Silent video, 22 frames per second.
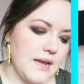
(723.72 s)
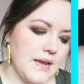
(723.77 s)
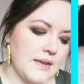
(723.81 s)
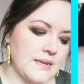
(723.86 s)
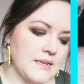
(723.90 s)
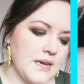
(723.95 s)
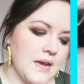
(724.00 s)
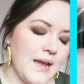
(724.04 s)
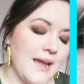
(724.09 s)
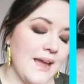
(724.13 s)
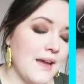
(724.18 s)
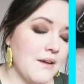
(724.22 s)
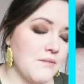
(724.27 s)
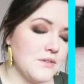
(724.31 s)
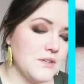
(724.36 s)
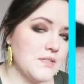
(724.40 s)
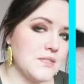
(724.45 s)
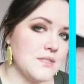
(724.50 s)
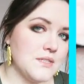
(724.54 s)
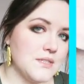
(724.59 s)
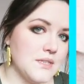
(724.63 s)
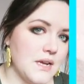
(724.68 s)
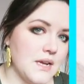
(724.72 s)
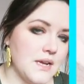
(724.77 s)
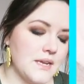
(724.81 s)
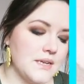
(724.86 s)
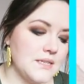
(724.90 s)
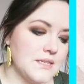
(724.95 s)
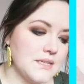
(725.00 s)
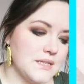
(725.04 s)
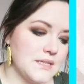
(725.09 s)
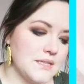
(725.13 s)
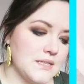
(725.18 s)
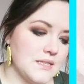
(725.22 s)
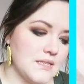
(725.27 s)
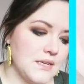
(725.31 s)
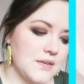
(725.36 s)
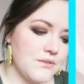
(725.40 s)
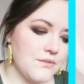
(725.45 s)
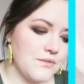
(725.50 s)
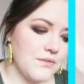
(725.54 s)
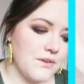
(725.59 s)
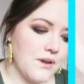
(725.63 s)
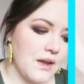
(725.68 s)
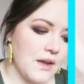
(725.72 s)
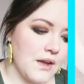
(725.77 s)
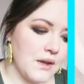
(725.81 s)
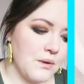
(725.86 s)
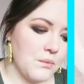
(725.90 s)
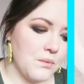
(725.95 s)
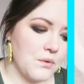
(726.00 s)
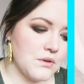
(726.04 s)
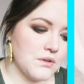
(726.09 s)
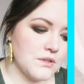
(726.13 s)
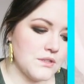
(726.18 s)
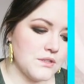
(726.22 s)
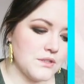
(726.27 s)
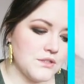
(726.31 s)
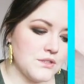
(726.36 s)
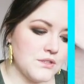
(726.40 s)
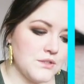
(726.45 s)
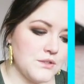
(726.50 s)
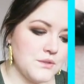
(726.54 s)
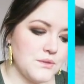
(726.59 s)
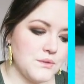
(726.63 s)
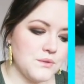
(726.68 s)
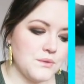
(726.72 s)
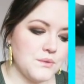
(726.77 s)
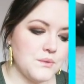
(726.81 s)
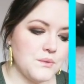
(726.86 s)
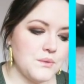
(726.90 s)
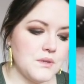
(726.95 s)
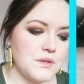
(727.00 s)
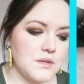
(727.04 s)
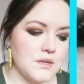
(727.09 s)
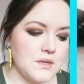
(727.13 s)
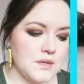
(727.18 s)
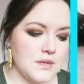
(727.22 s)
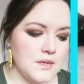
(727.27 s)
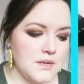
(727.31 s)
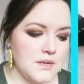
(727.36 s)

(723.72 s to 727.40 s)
and I haven't decided if I want to